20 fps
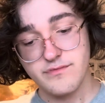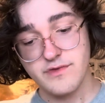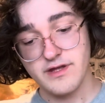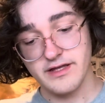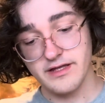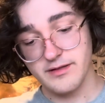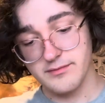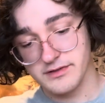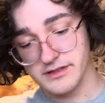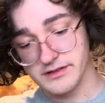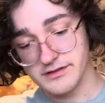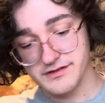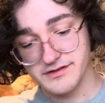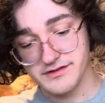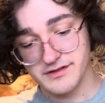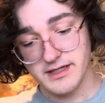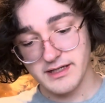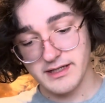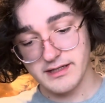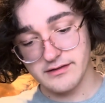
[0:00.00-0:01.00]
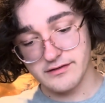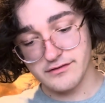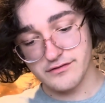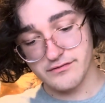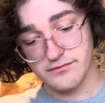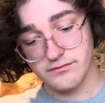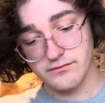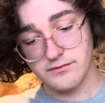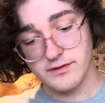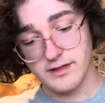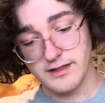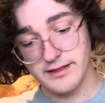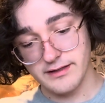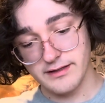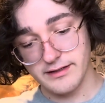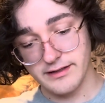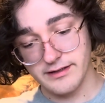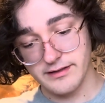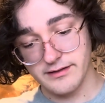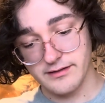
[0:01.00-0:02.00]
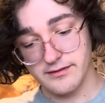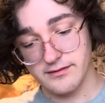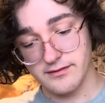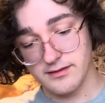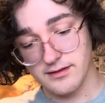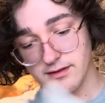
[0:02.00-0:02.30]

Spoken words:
give me a second, it's right here.